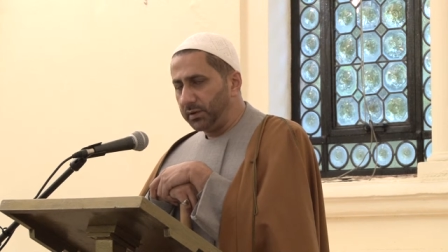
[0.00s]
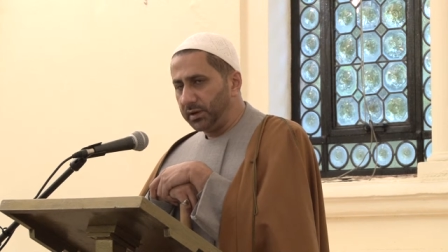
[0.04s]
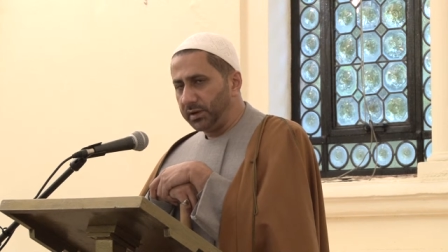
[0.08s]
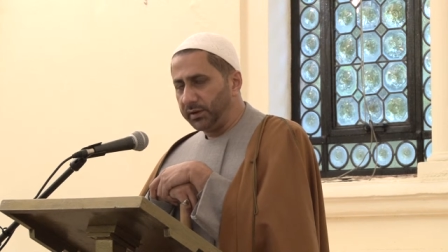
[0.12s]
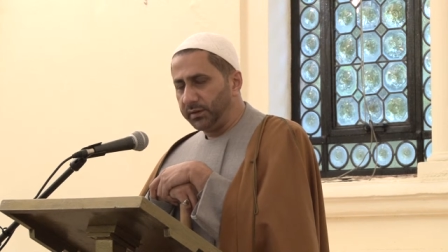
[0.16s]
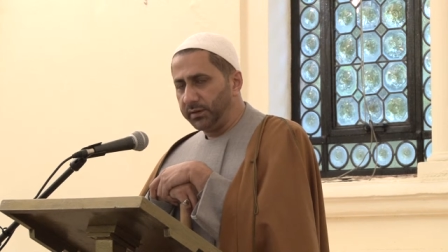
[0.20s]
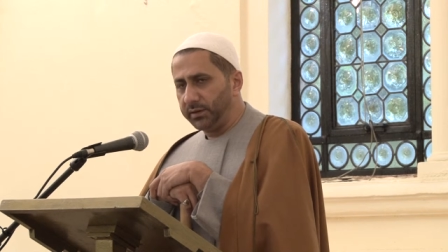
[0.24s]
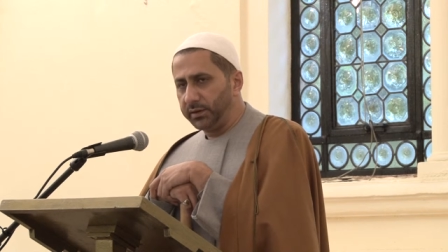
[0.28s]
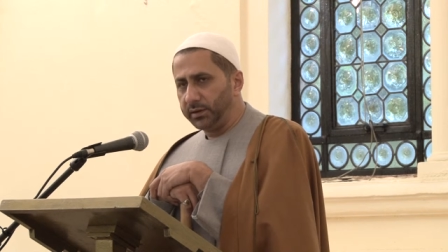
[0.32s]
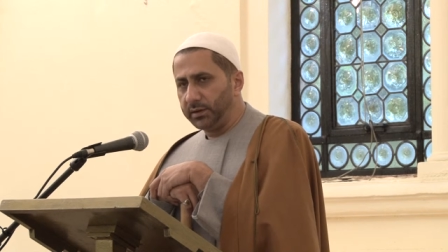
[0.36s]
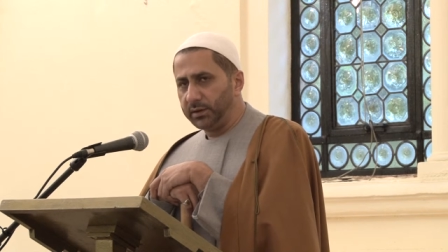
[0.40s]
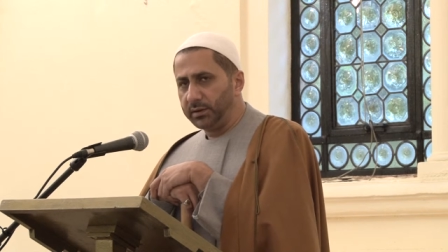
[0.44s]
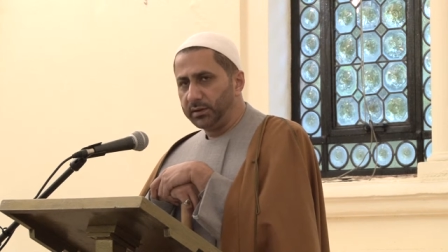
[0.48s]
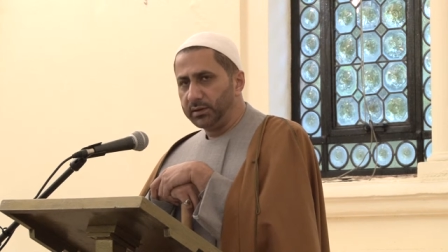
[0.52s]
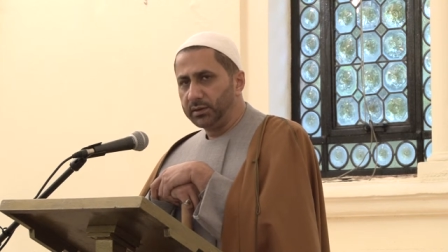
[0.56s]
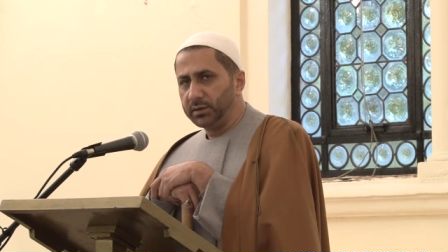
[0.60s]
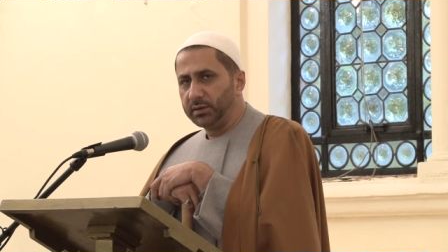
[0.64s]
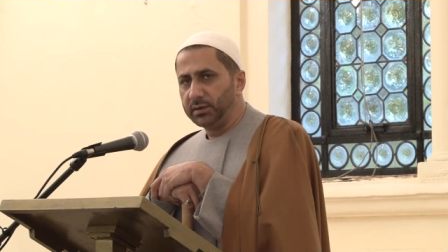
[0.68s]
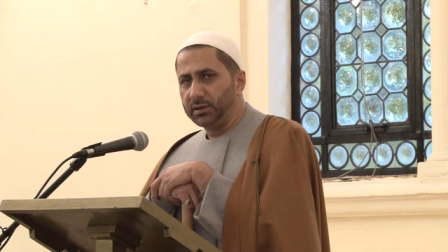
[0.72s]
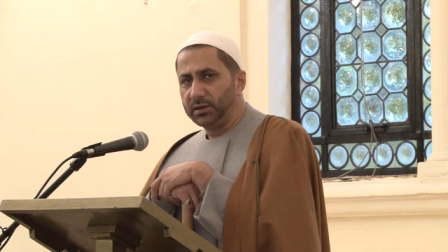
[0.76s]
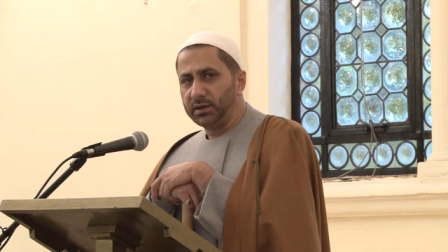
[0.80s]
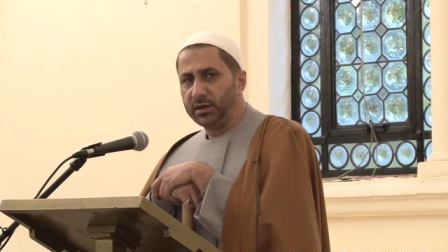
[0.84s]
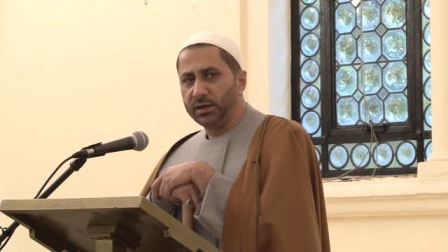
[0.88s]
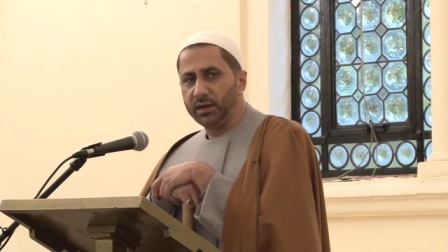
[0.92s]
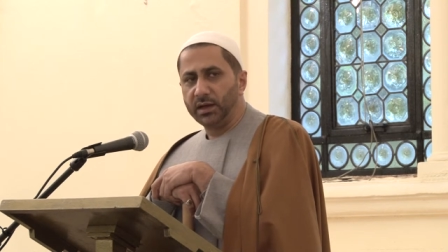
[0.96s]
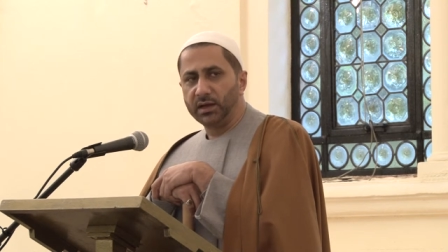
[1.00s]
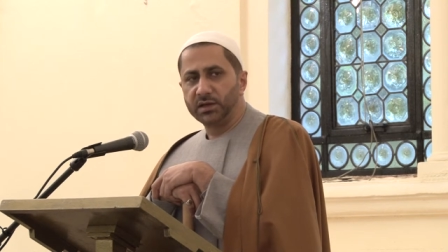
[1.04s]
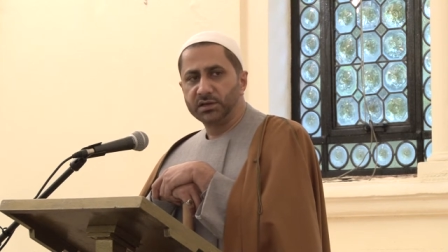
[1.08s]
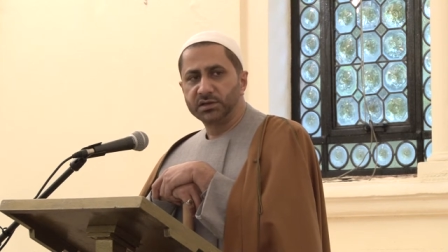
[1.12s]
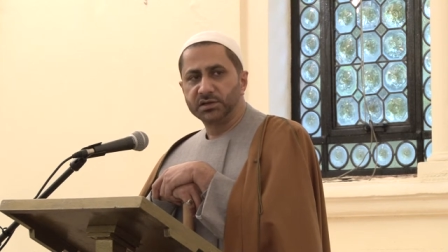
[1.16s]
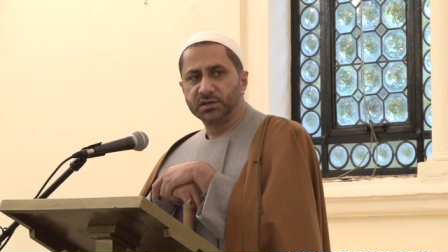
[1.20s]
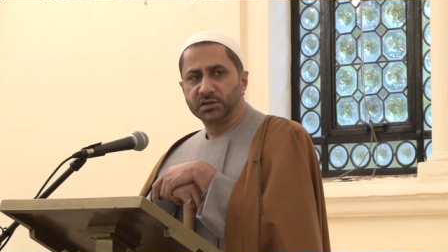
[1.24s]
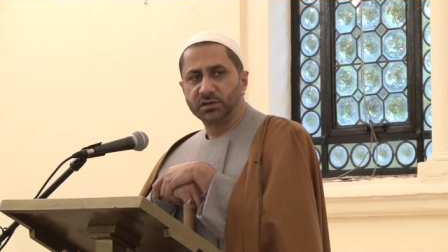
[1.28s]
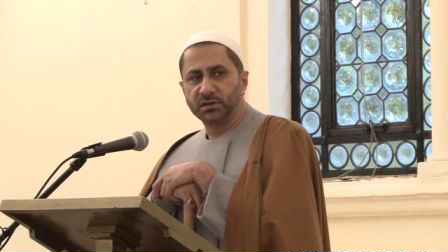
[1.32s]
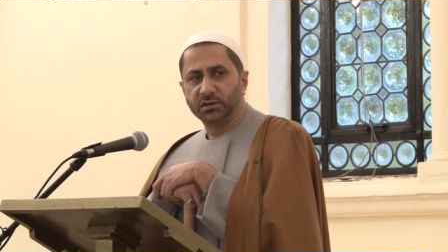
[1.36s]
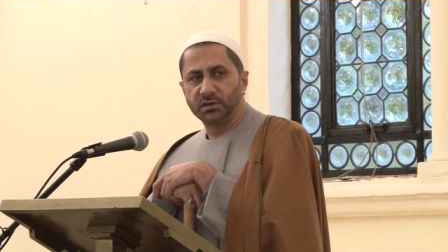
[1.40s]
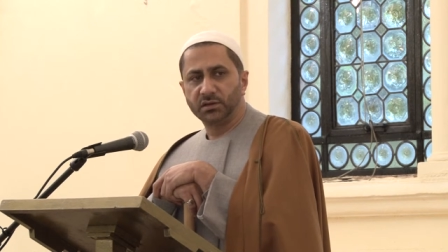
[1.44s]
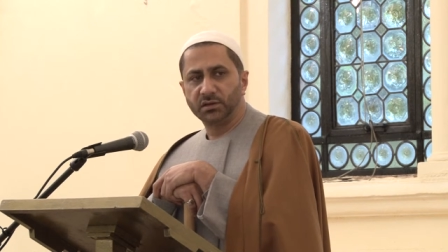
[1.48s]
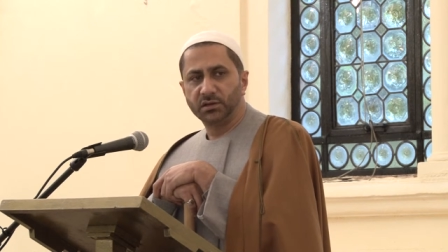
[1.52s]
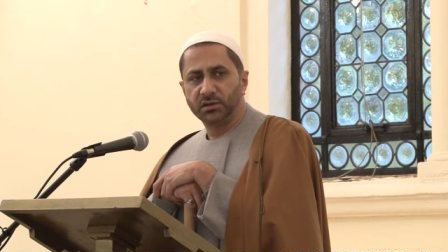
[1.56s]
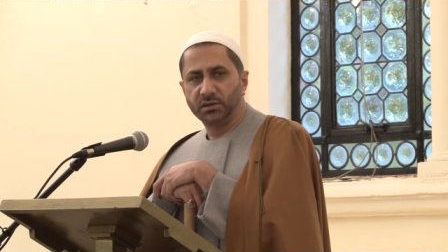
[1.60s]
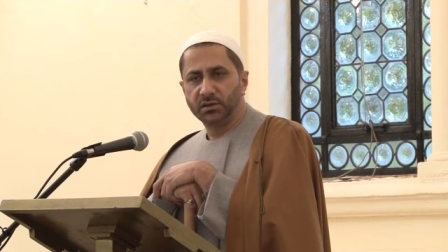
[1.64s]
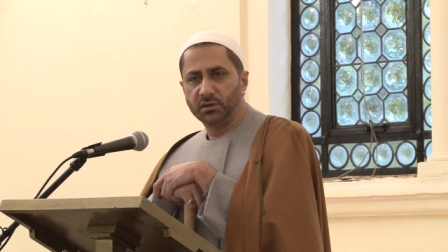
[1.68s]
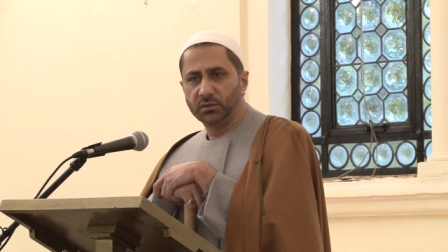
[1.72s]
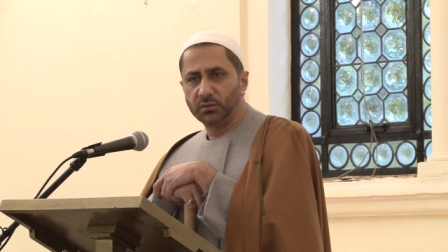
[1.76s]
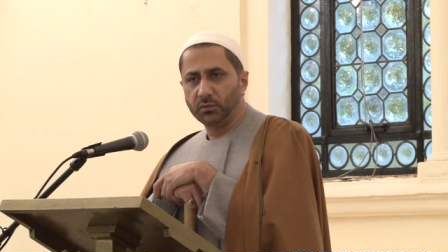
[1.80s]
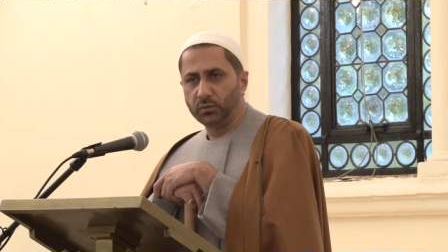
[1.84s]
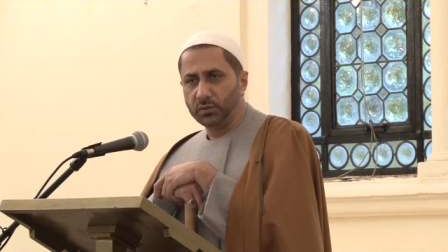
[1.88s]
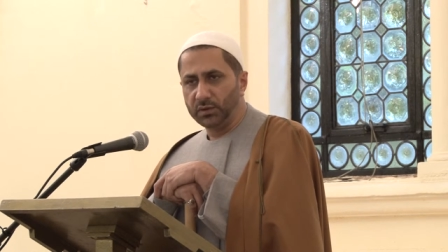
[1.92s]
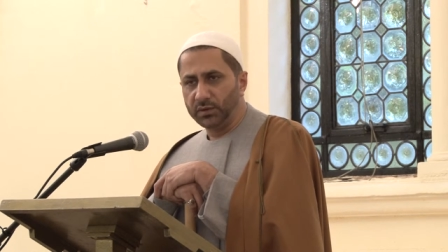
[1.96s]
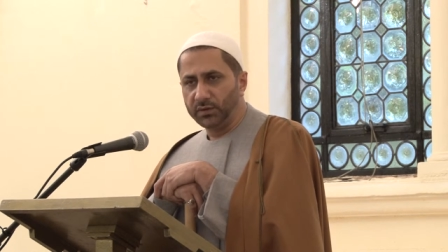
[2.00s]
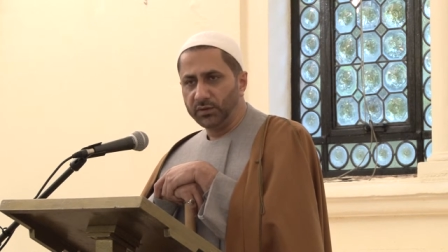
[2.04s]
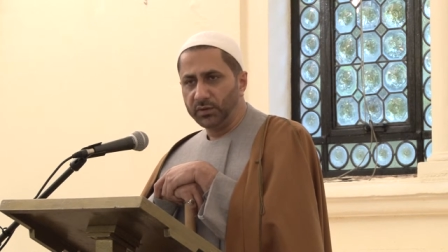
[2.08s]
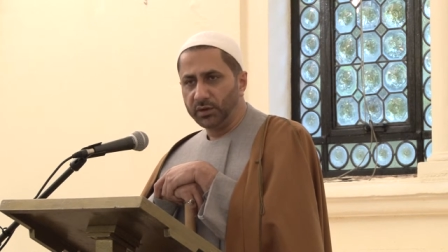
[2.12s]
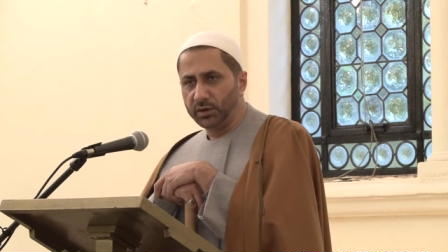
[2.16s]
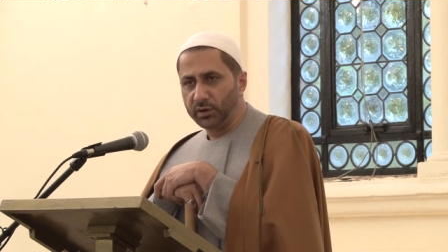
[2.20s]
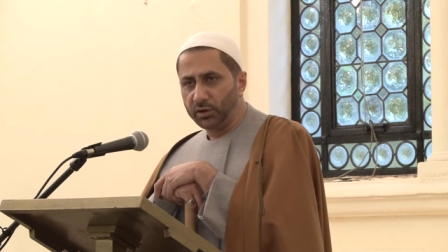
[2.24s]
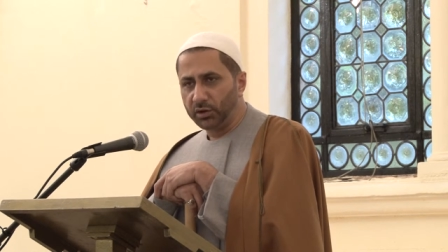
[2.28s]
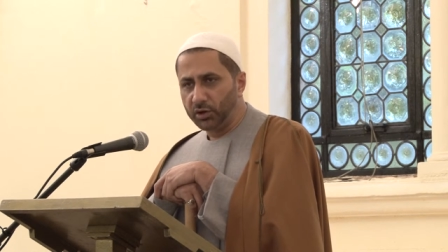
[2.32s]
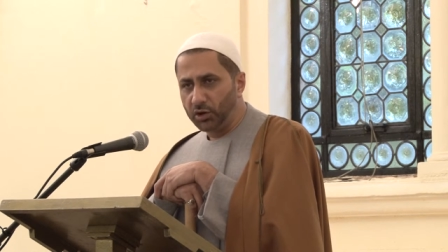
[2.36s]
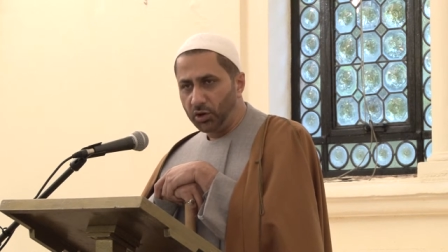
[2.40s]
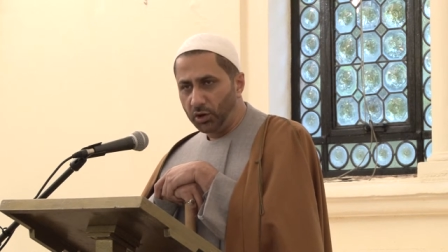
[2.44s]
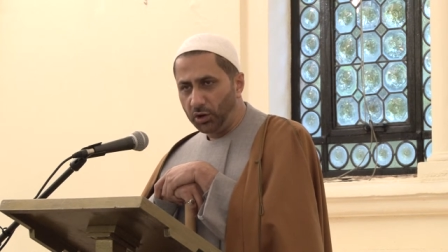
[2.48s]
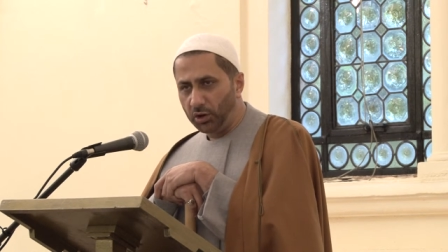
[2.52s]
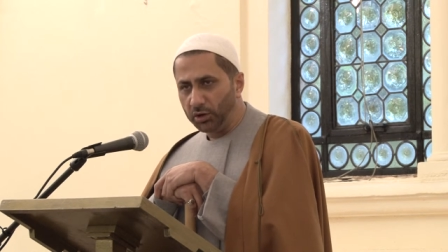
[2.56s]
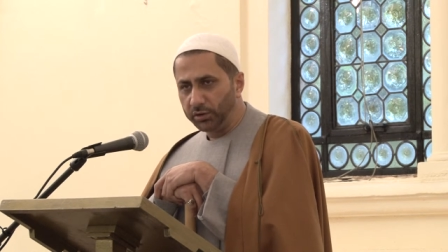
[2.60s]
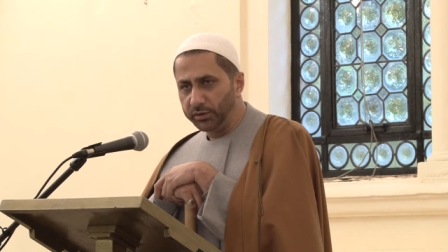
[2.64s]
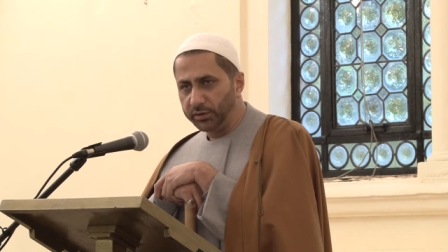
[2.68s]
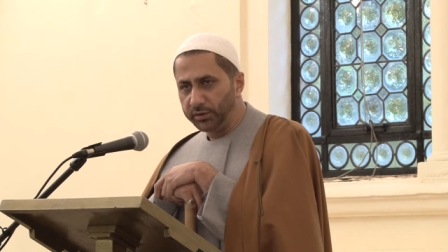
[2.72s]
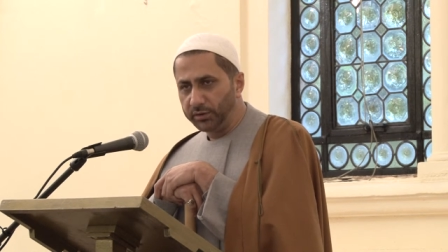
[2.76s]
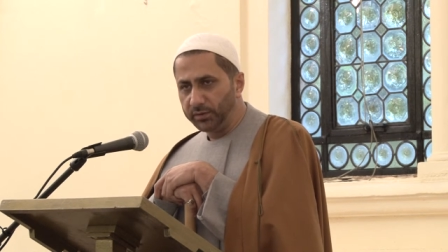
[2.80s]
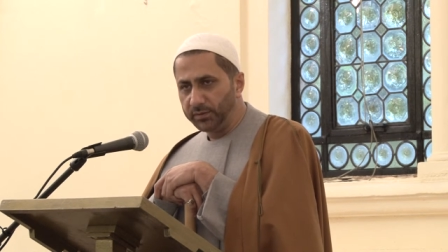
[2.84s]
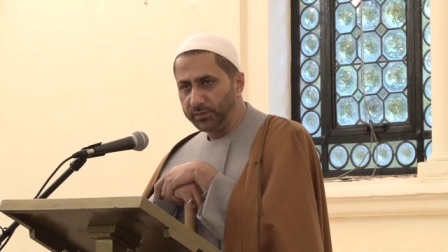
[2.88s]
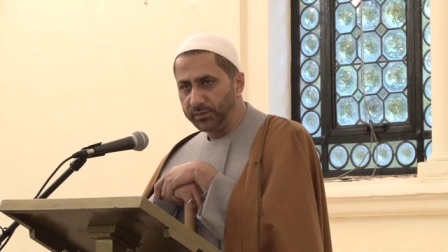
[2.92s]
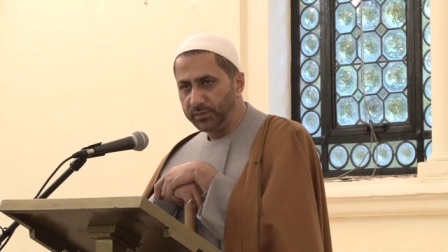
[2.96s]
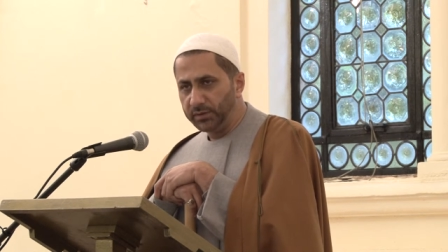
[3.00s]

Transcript: by their connection with their God.